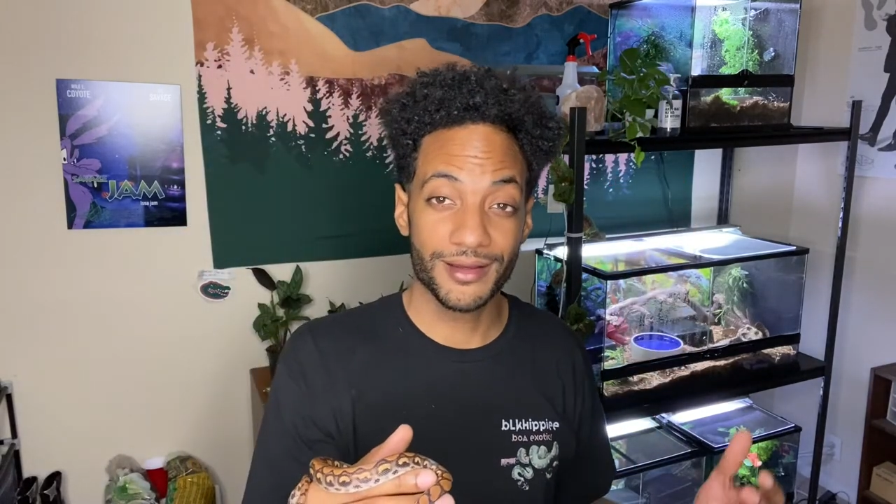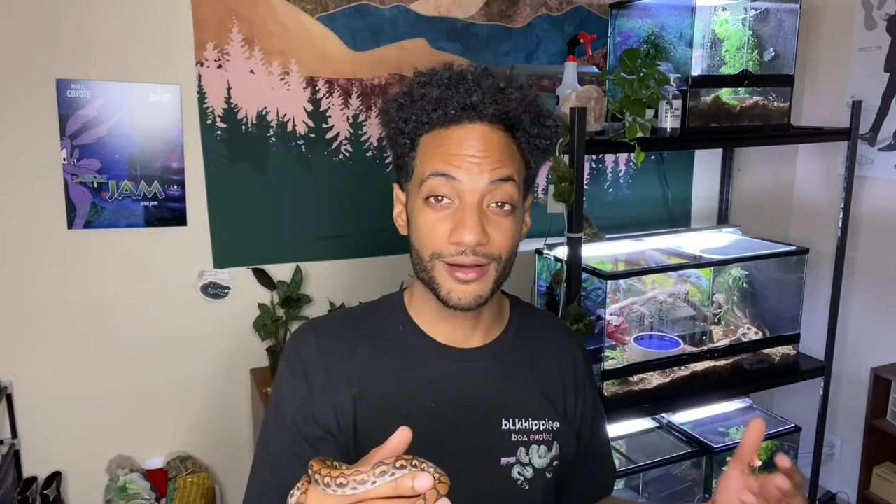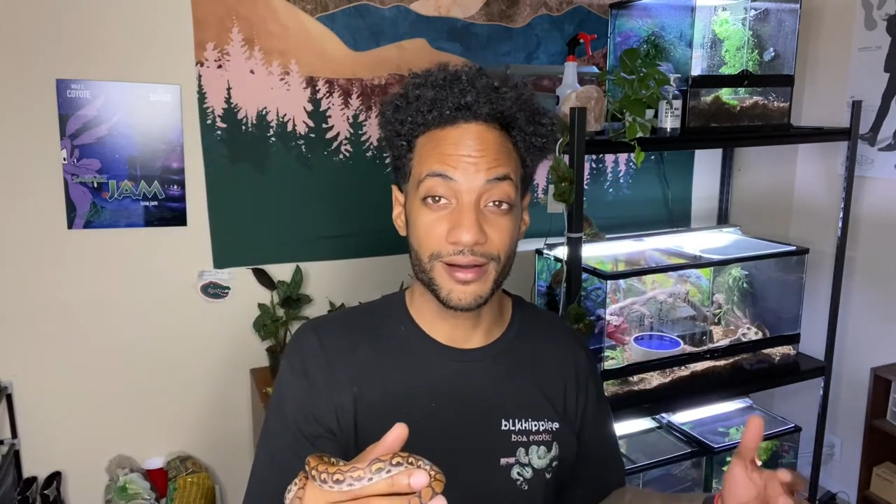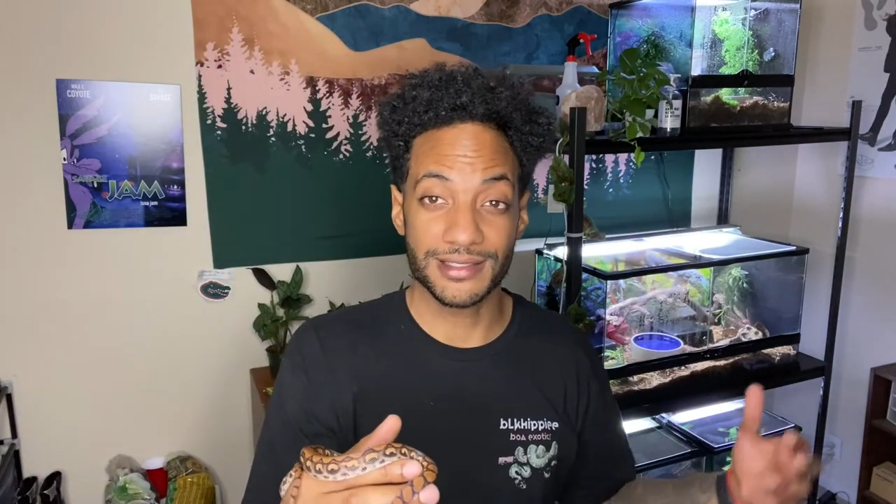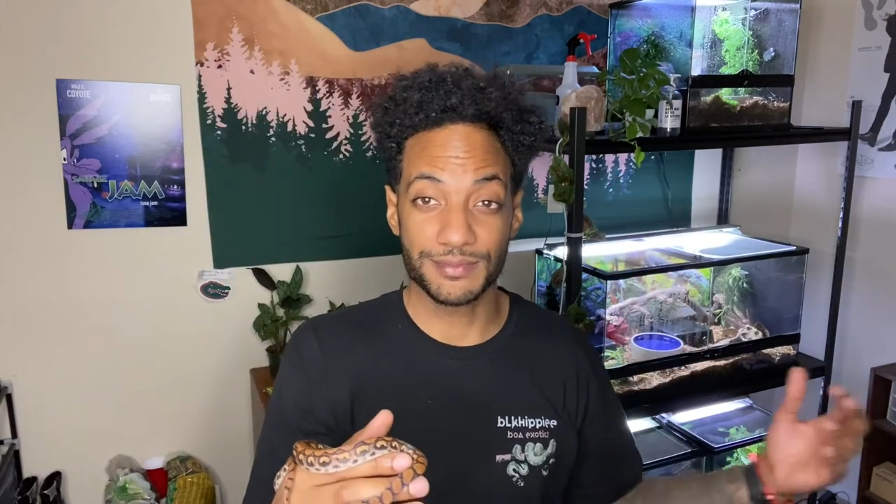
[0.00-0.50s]

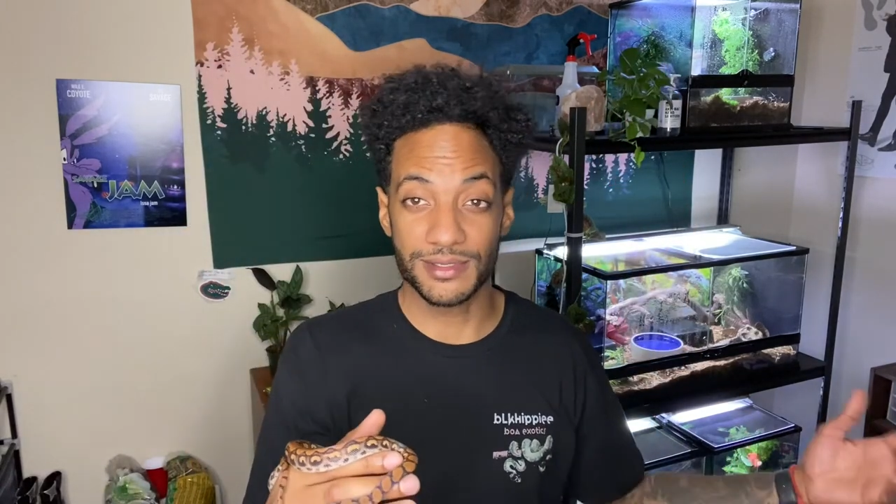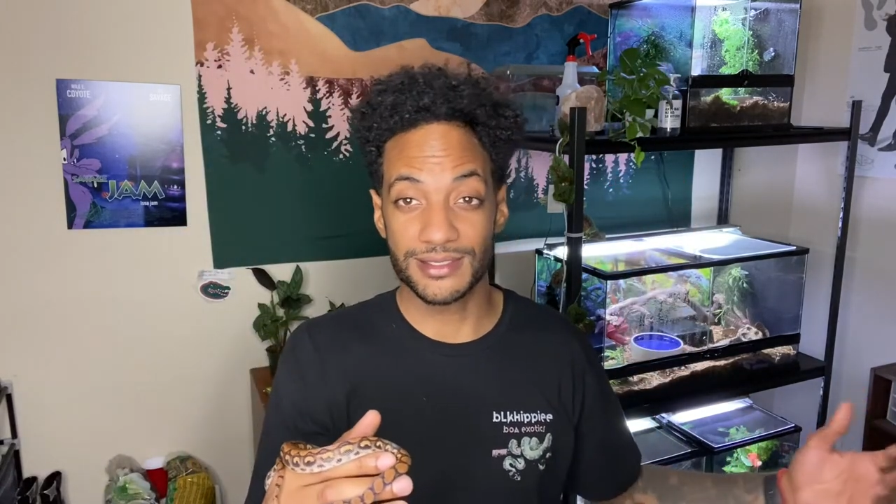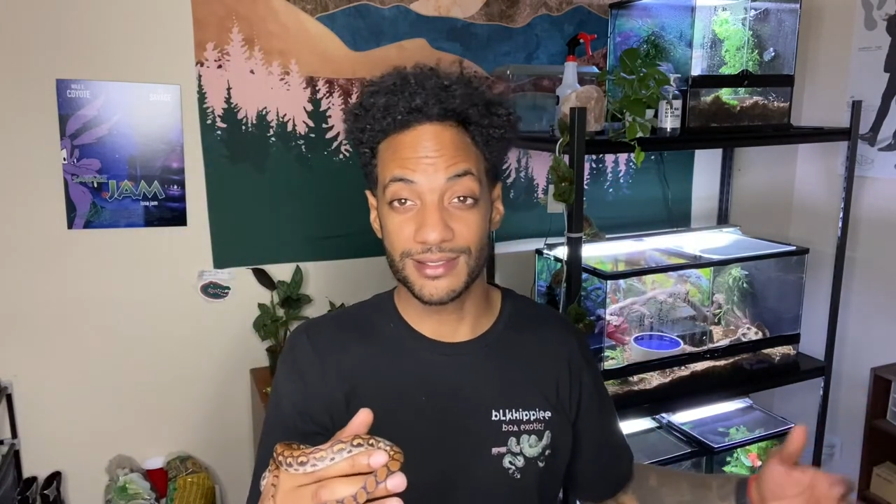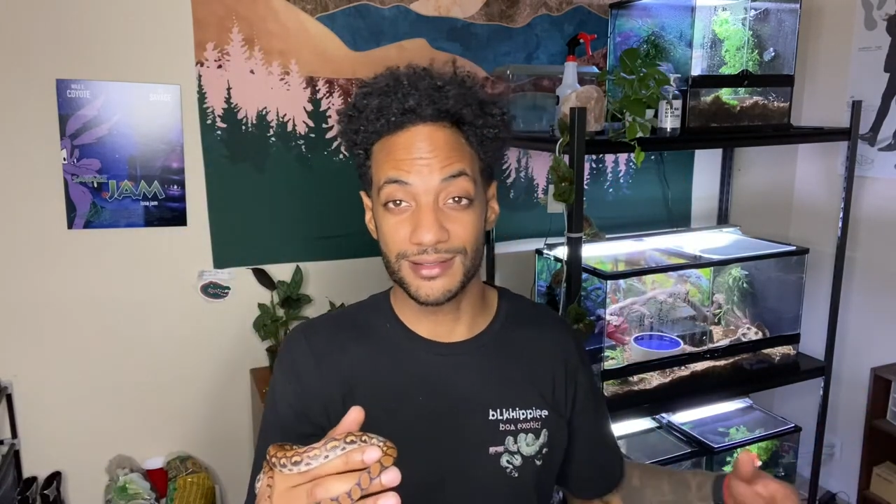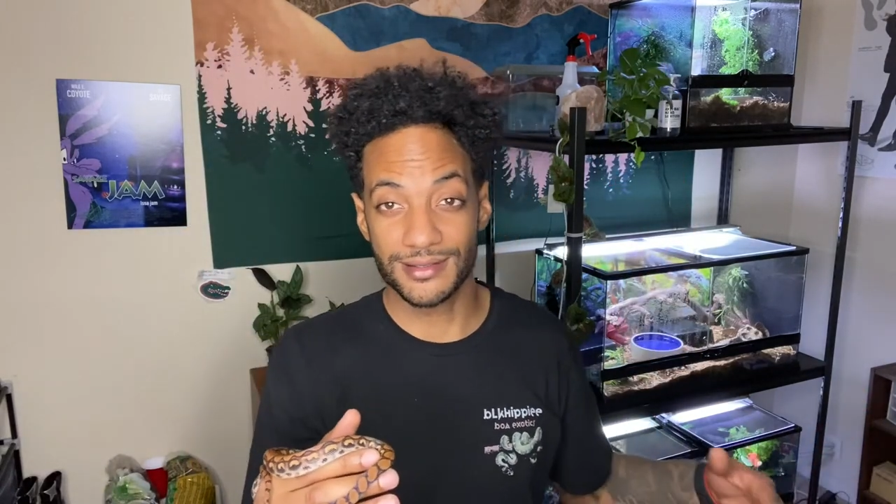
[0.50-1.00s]
caught
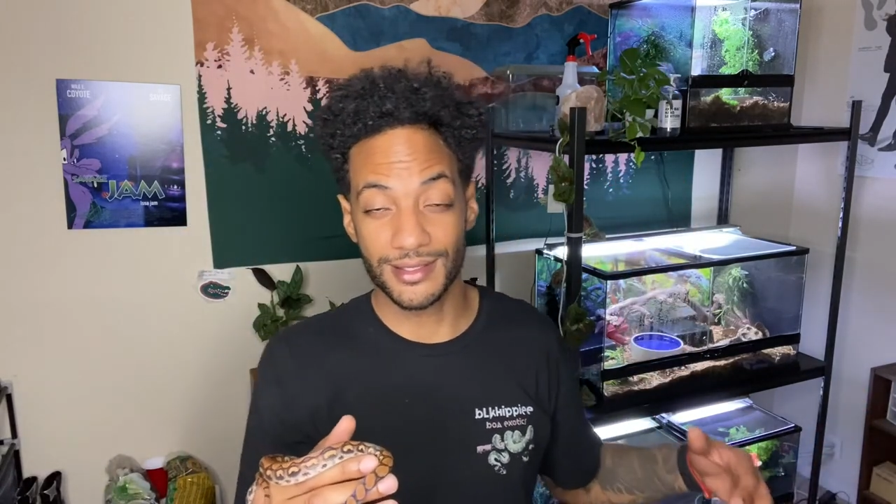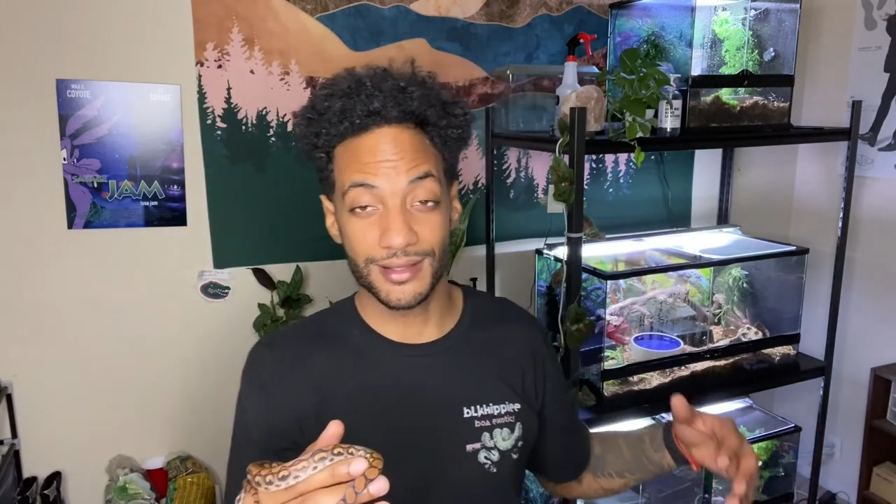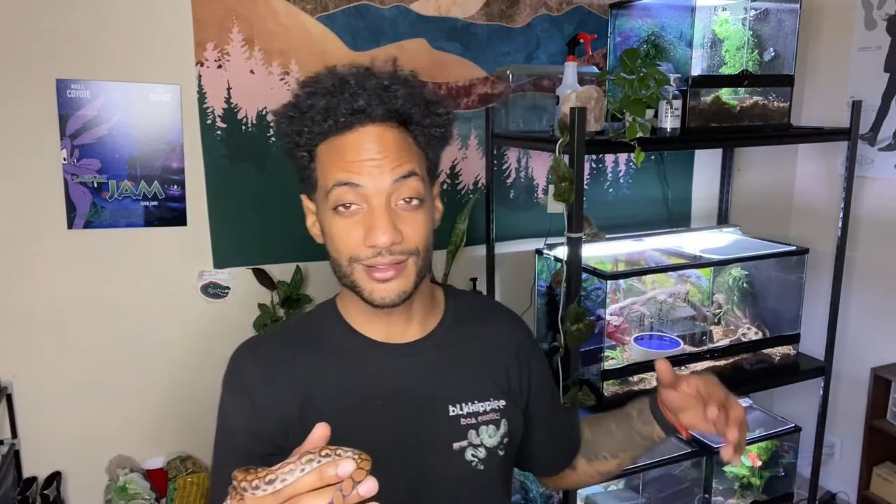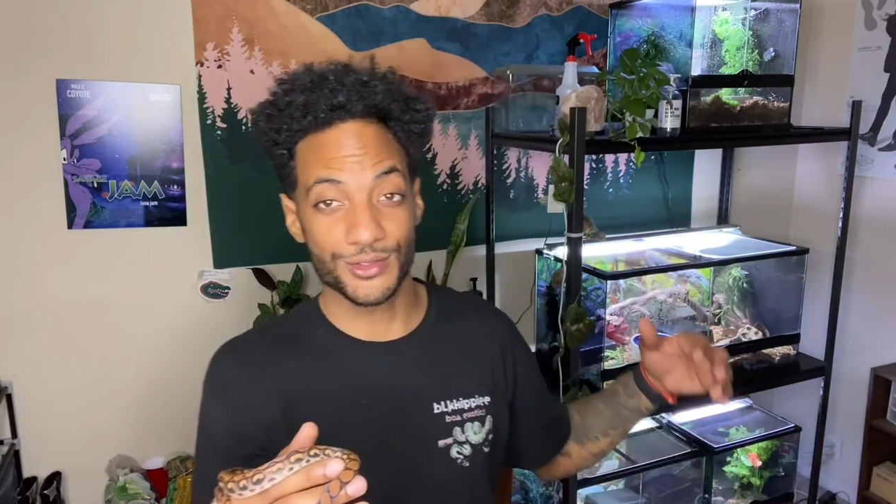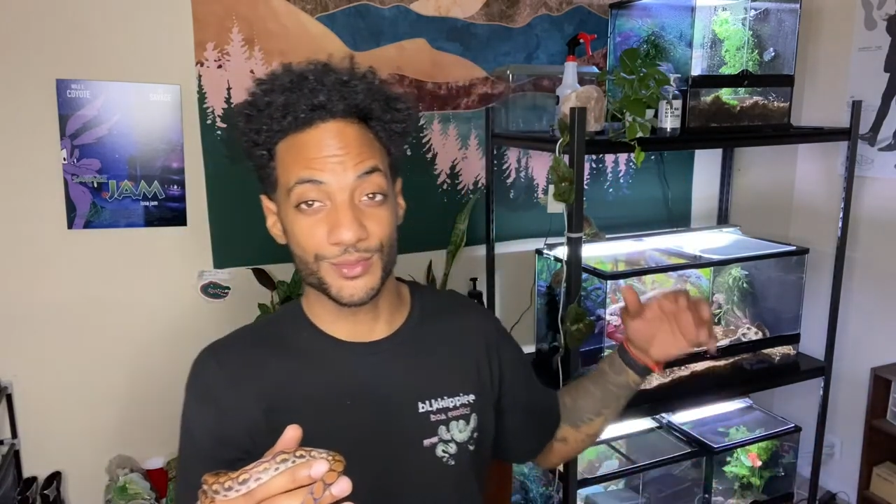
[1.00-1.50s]
species
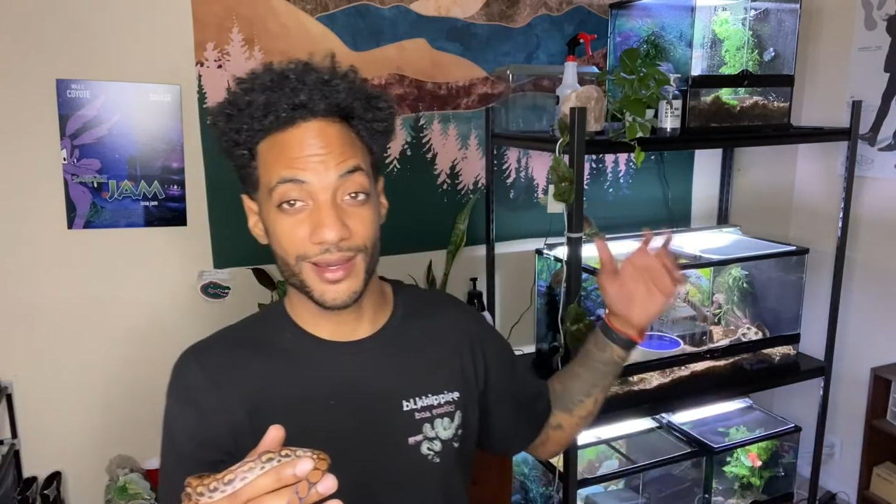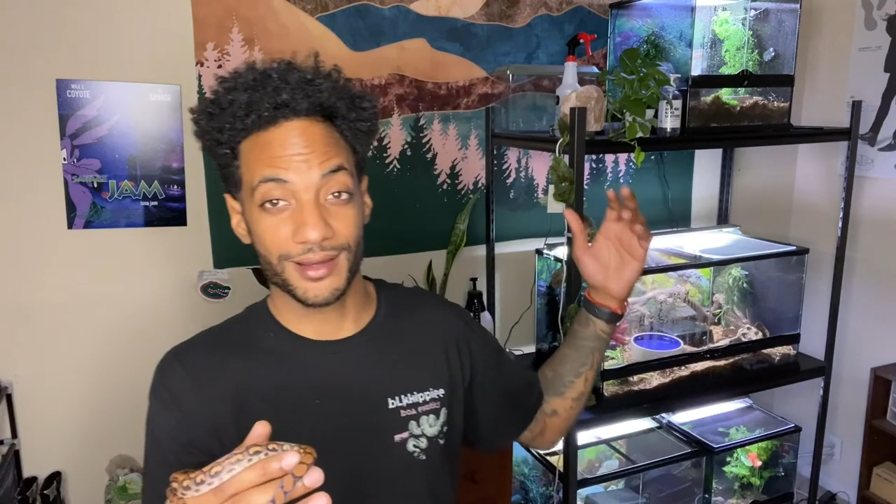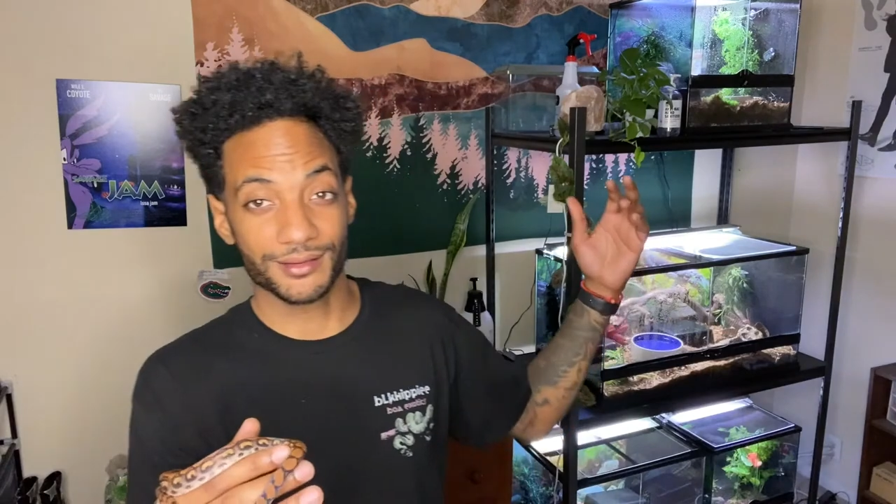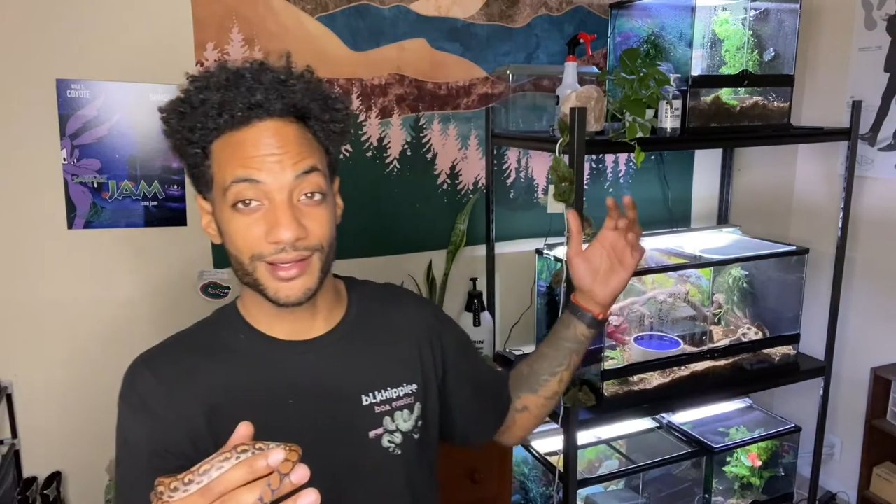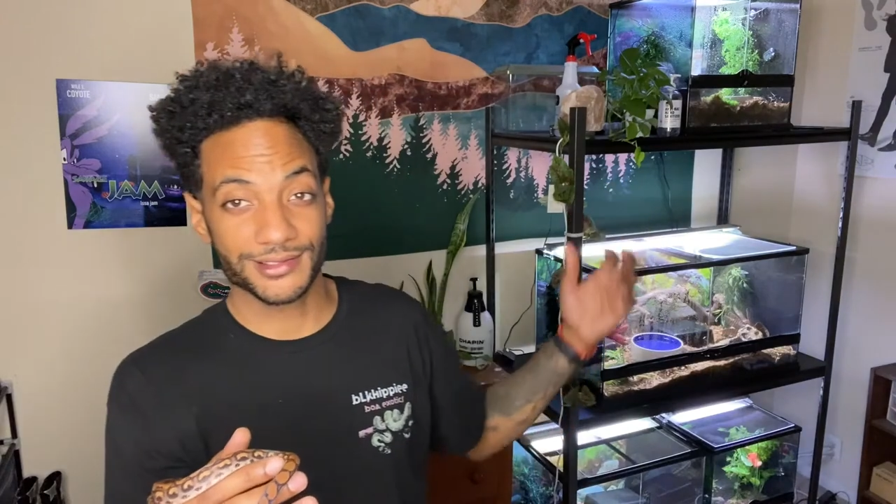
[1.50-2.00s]
into my
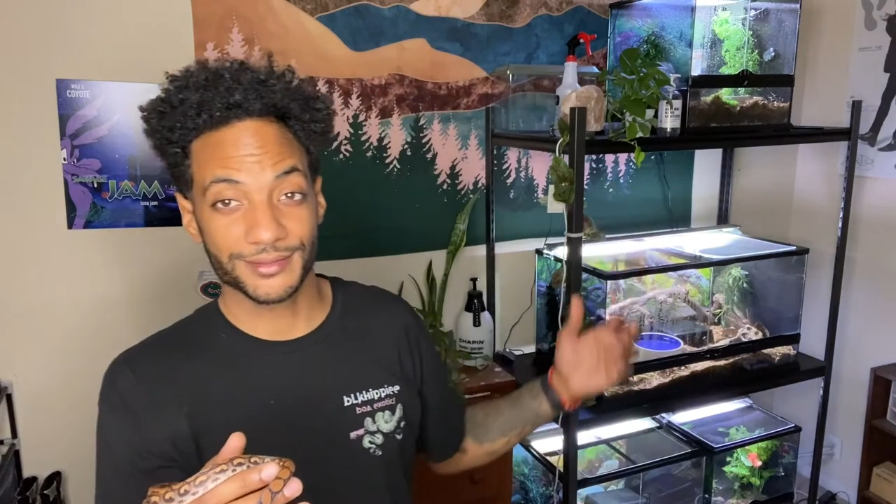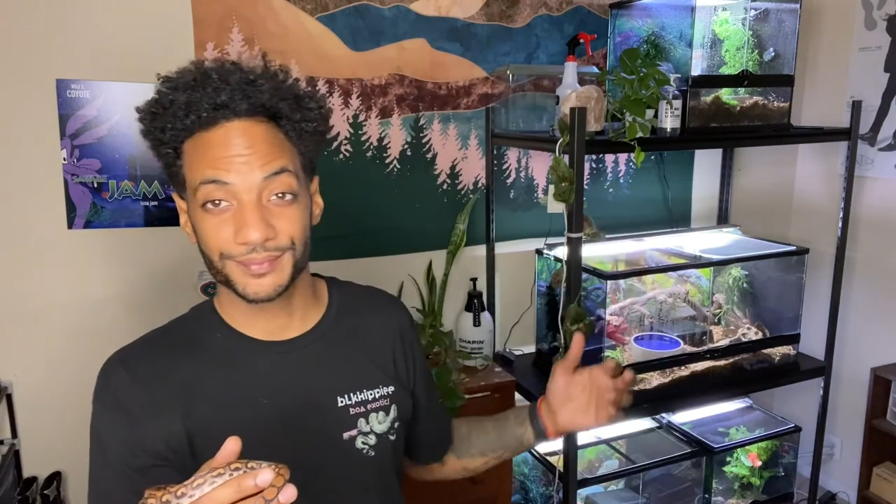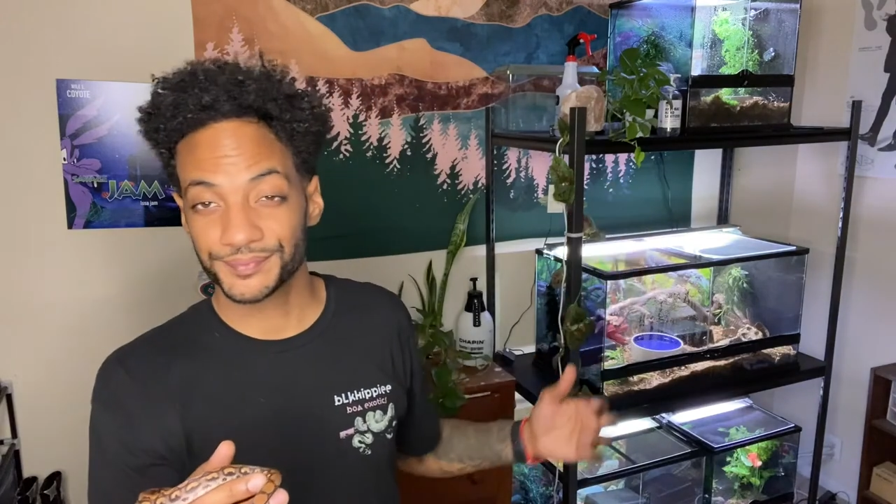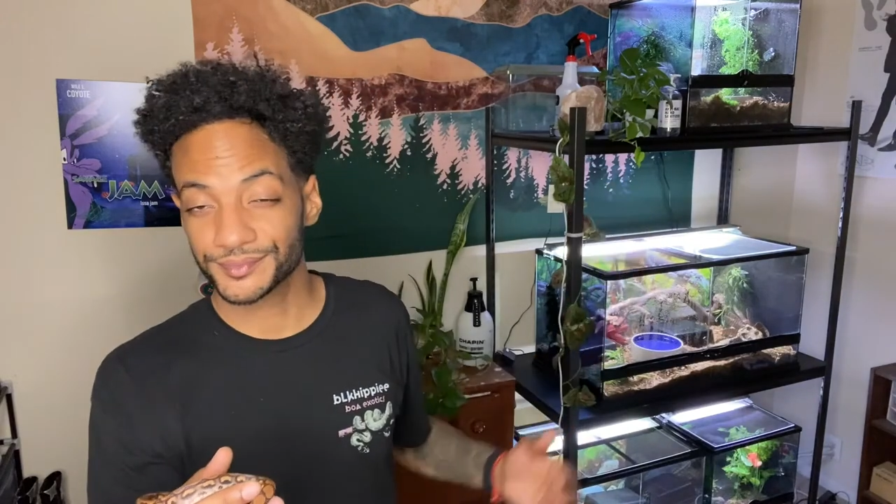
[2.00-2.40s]
collection.